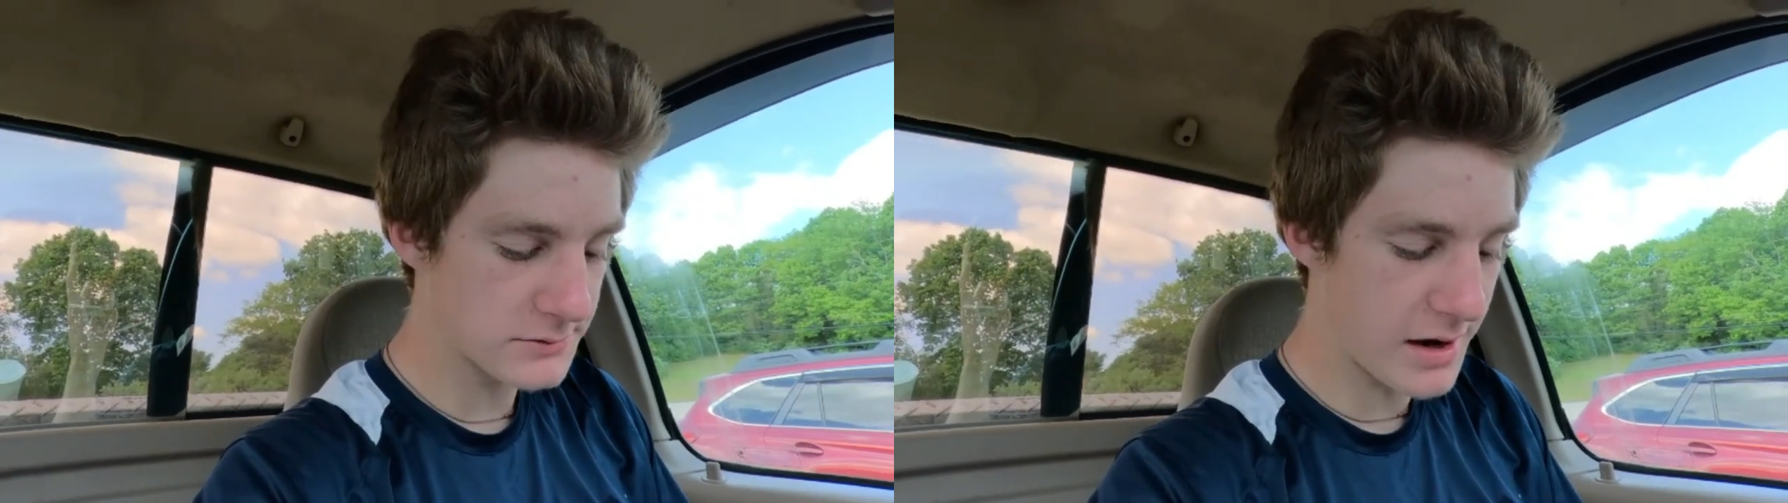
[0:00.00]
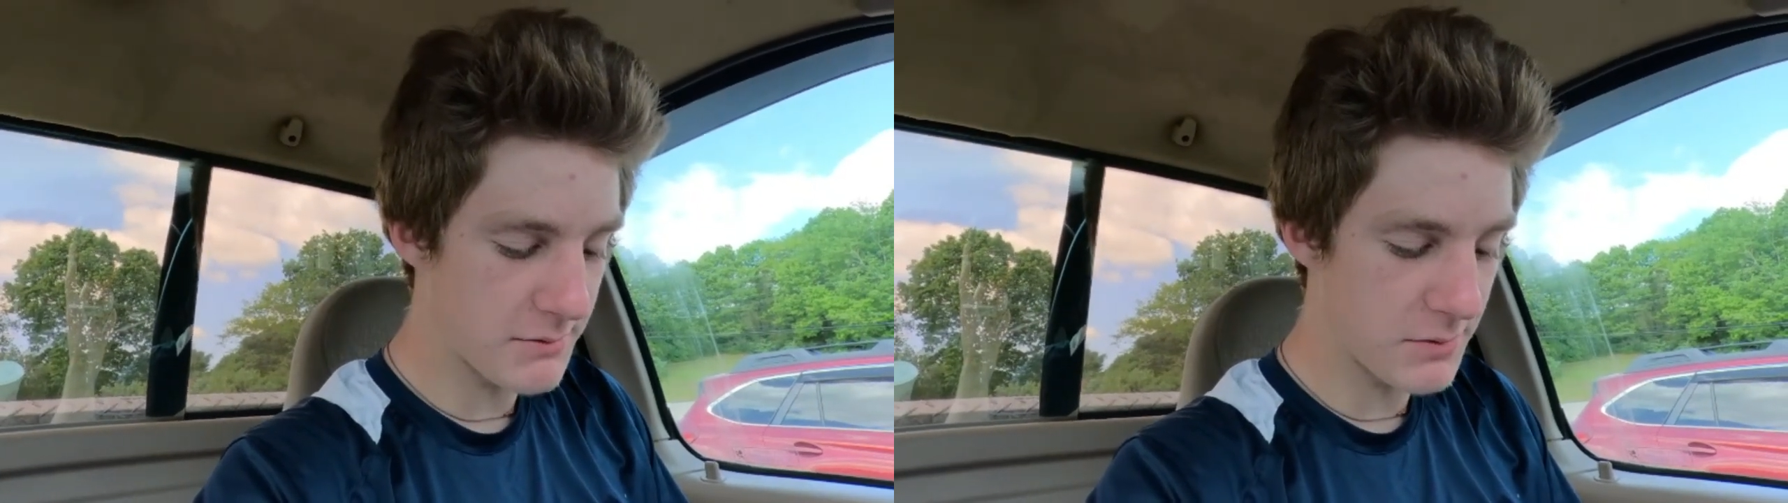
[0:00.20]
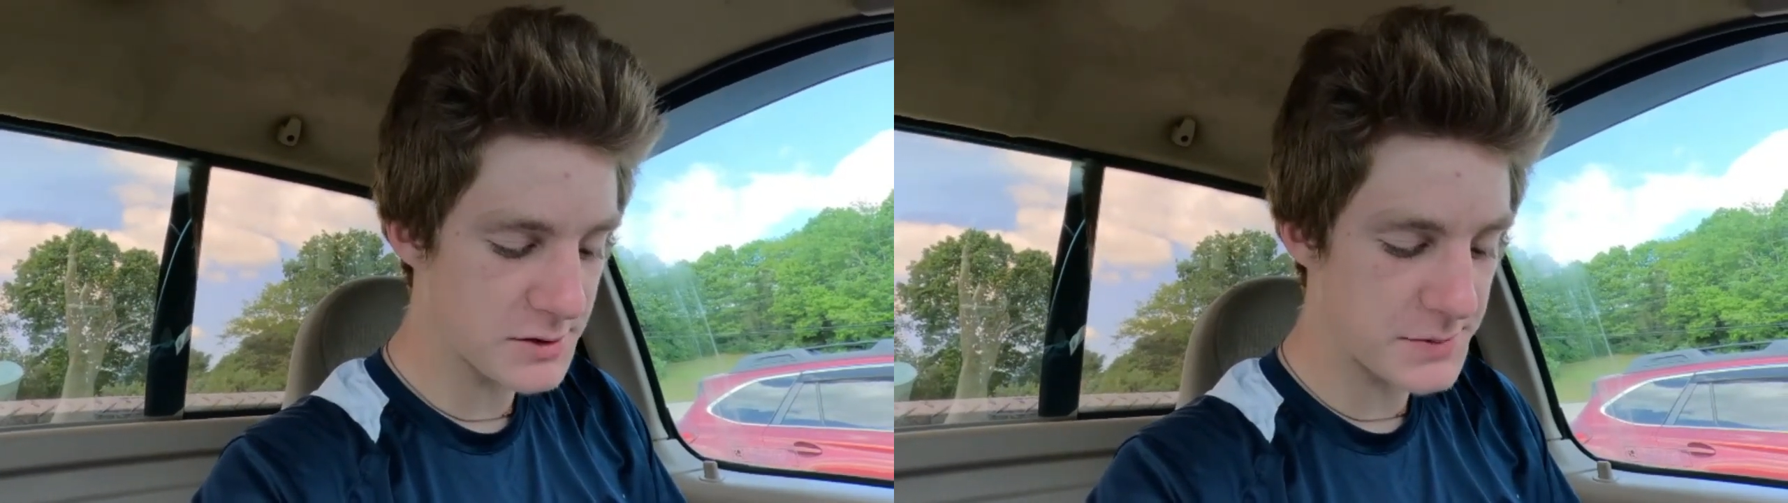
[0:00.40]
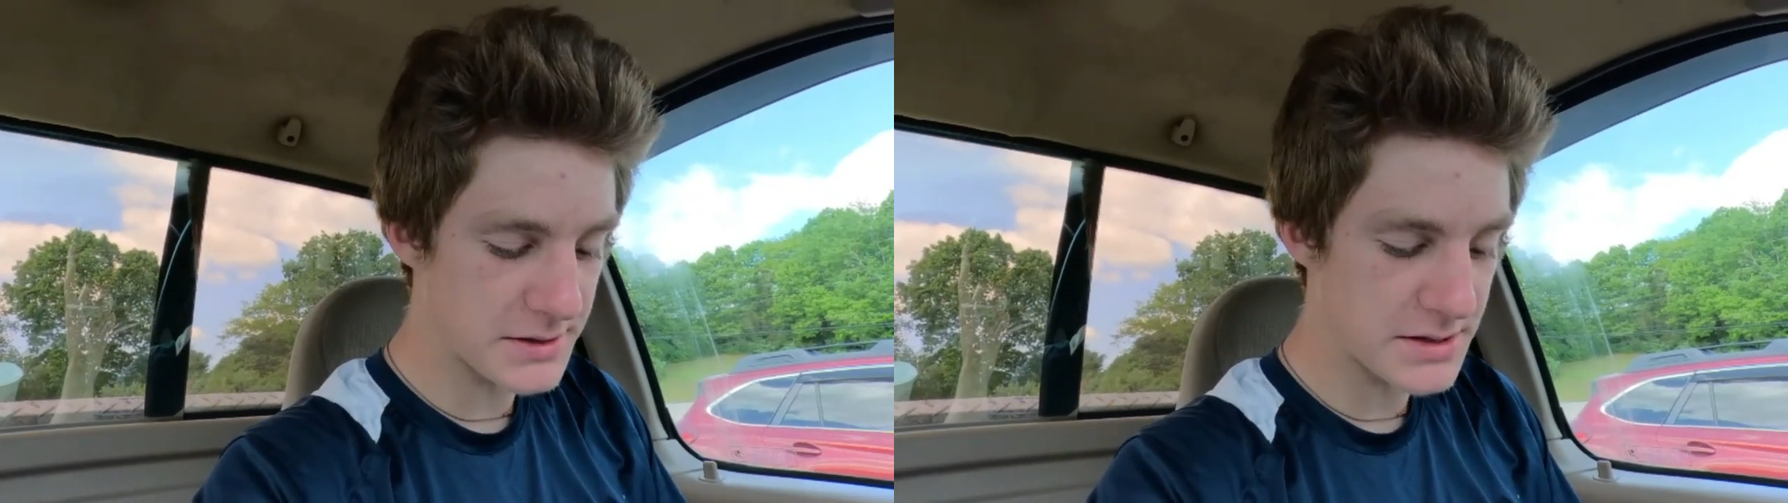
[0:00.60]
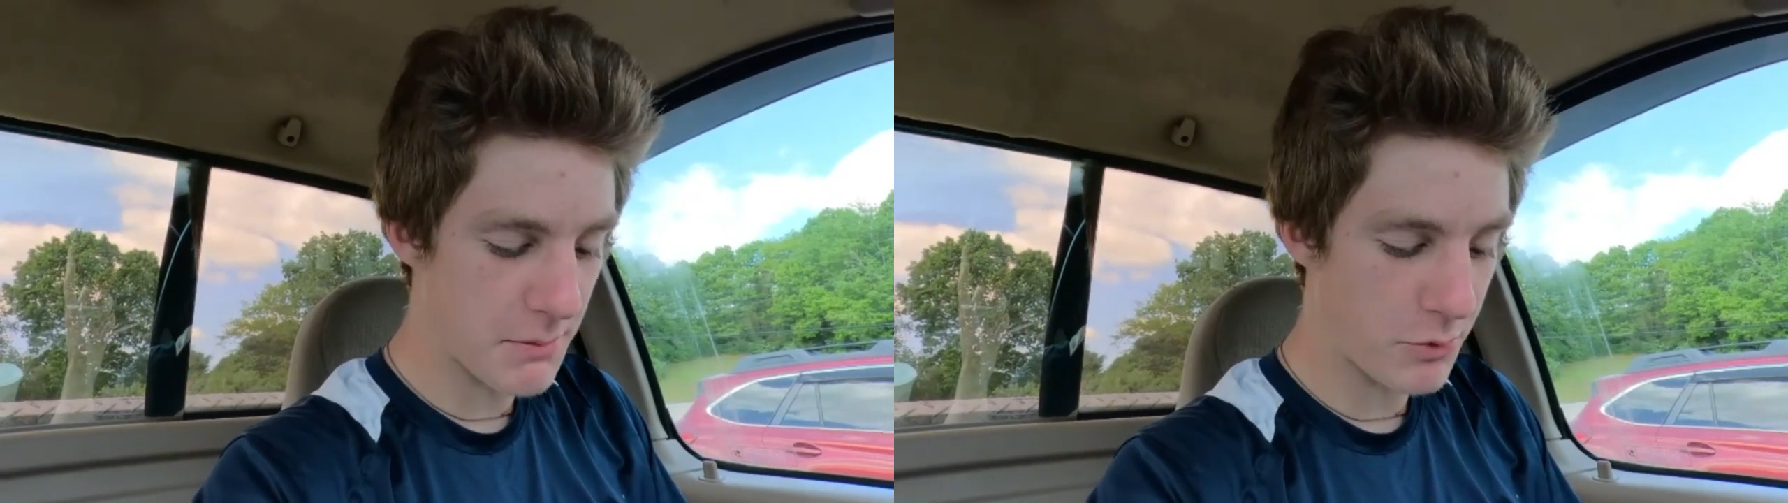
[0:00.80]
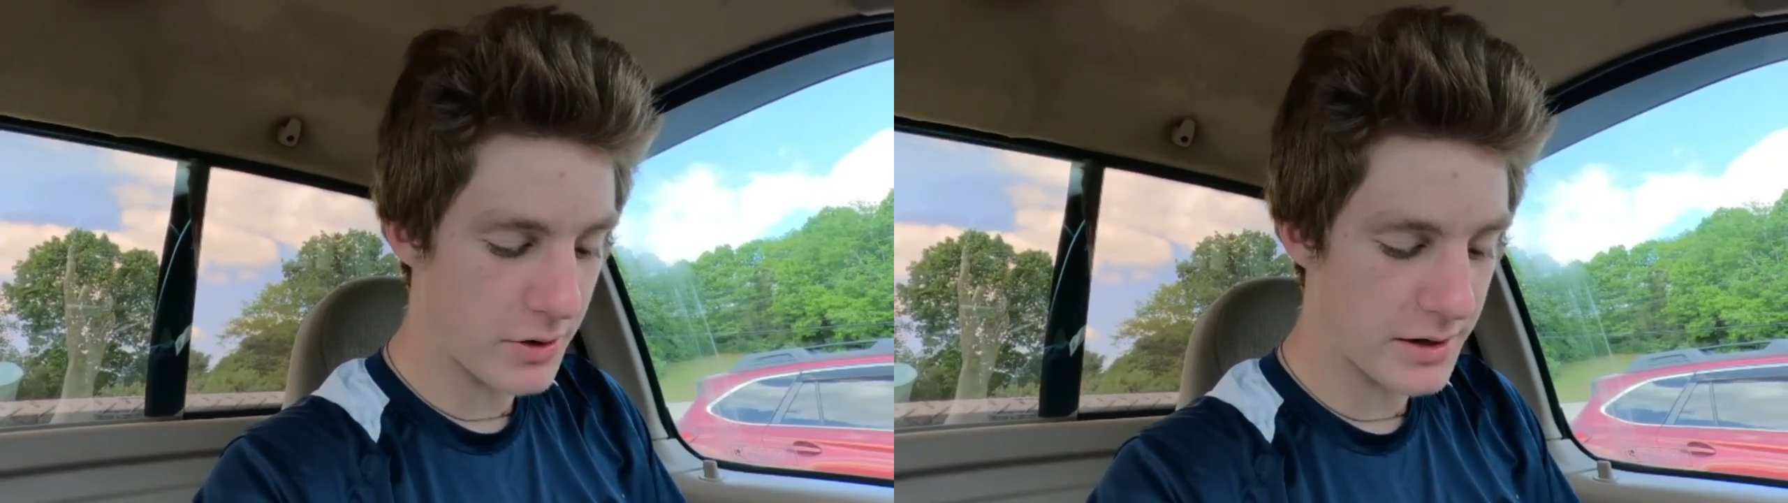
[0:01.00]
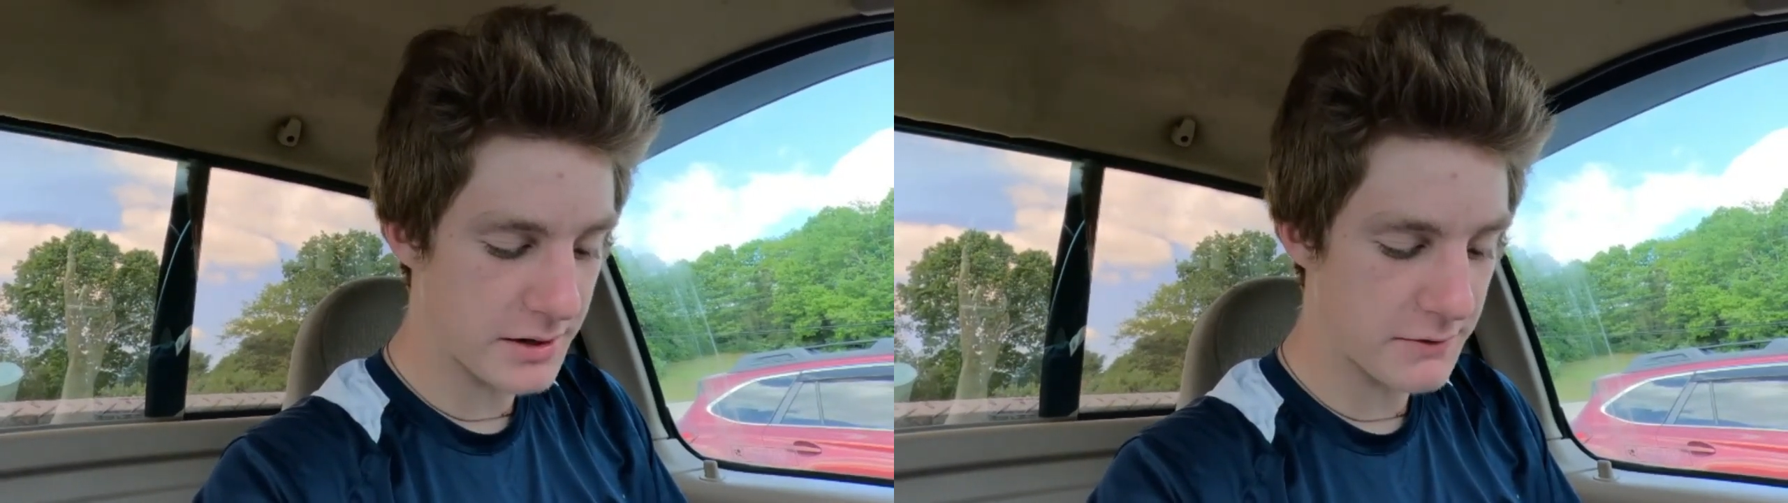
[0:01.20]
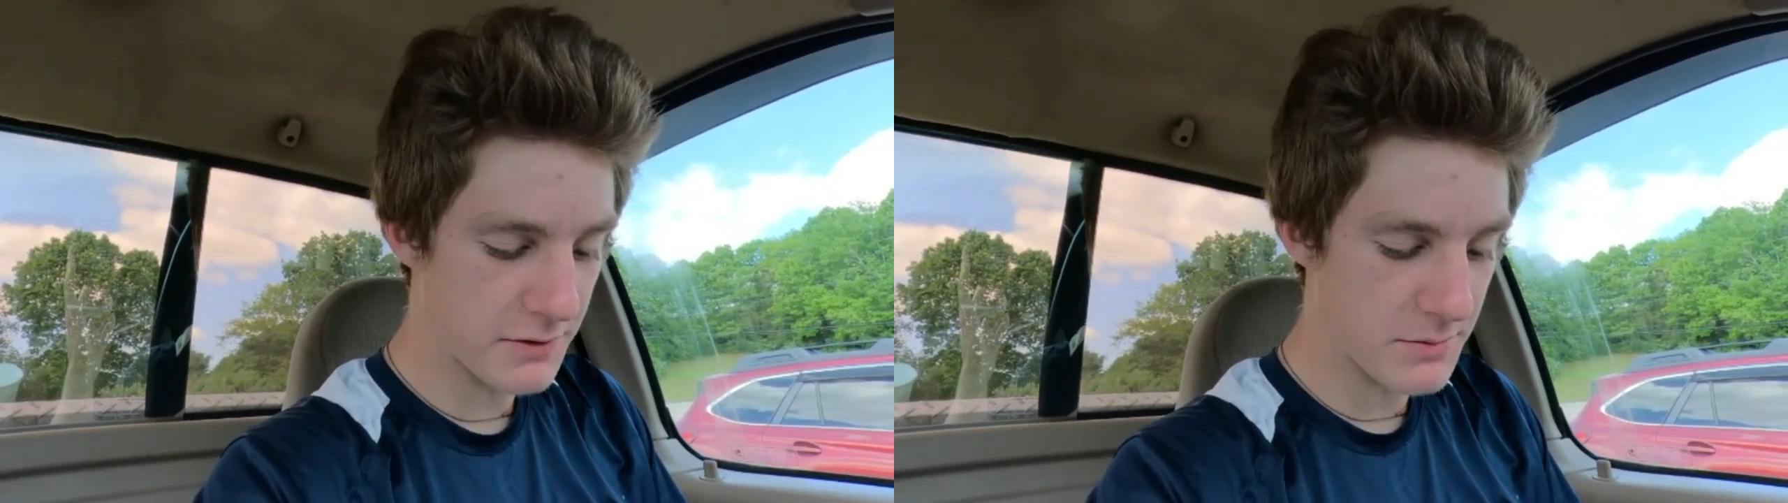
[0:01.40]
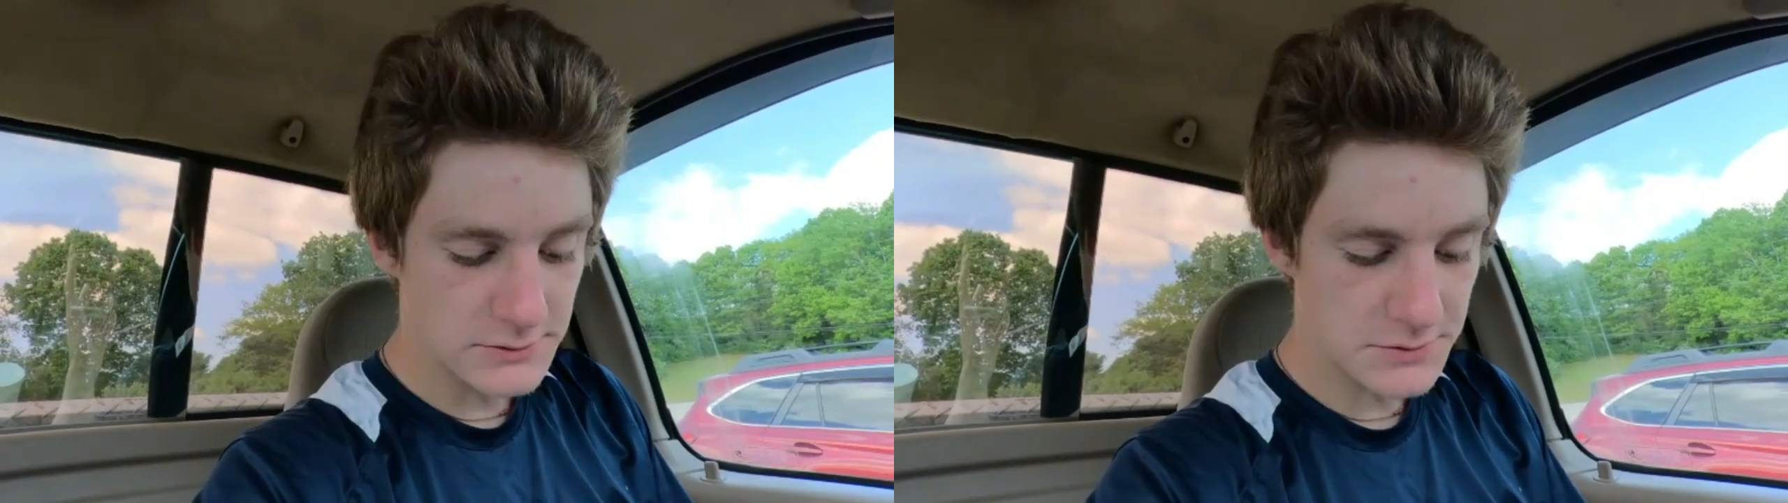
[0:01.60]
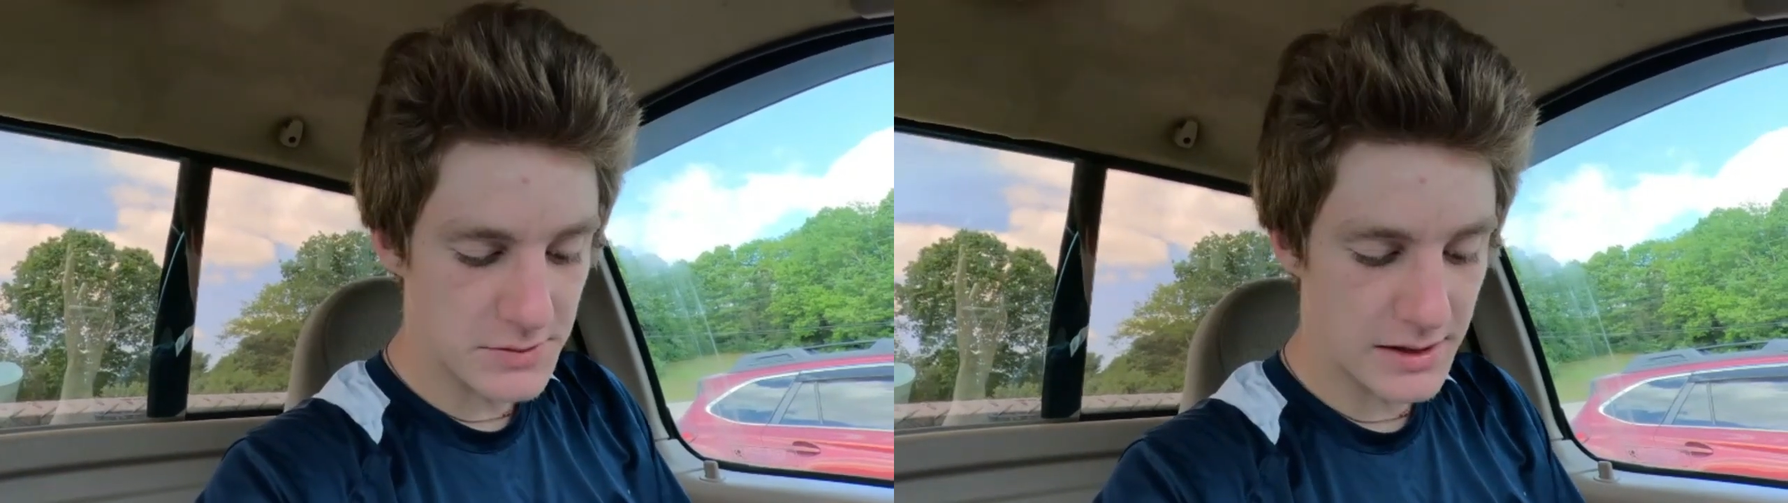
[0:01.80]
and it must be separated
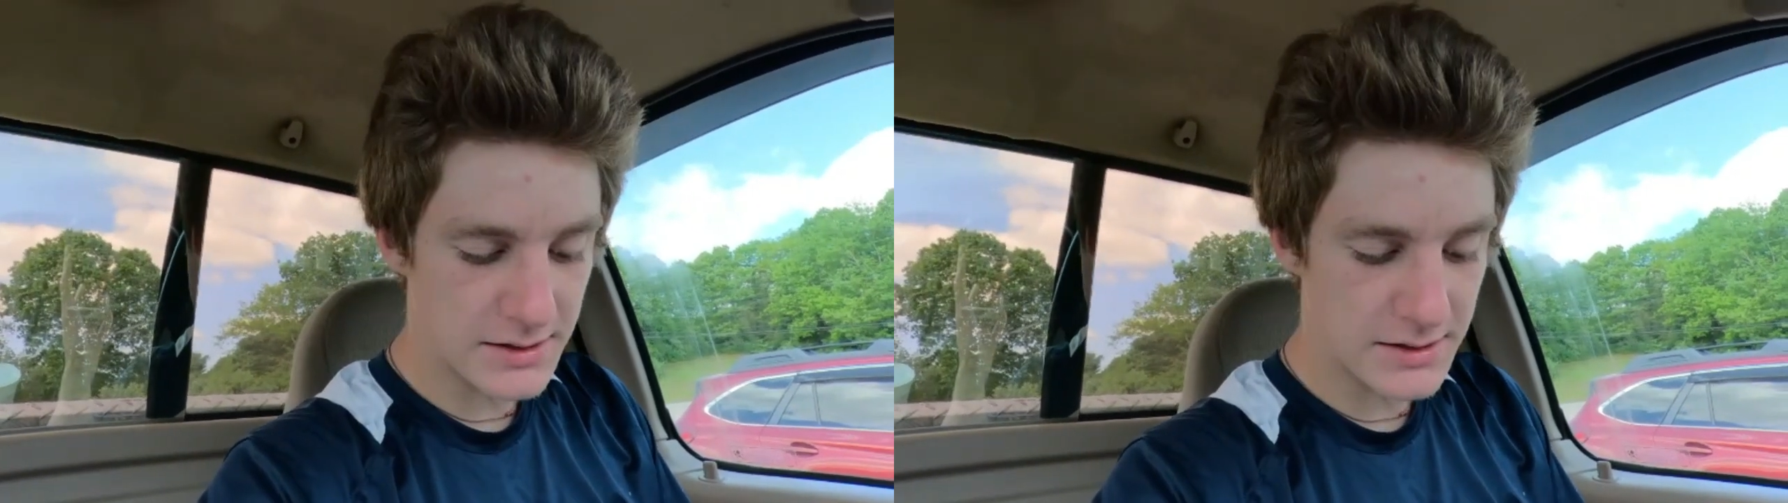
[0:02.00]
from the